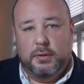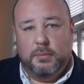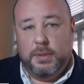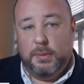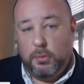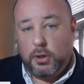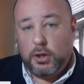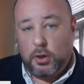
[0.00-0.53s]

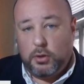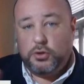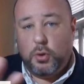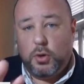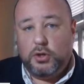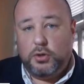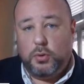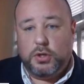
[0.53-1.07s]
People are going to go
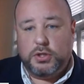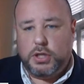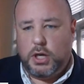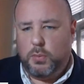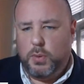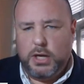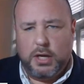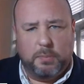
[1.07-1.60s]
door to door
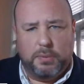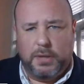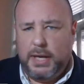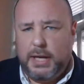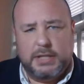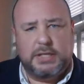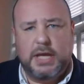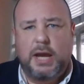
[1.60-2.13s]
saying, we need a
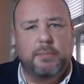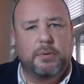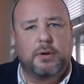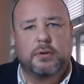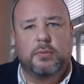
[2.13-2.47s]
plan at Tabor.